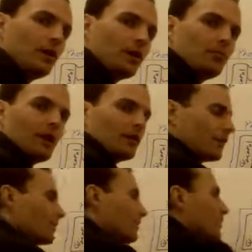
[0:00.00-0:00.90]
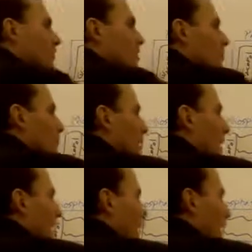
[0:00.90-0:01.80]
We can make this
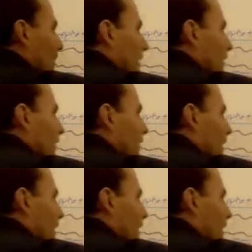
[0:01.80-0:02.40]
by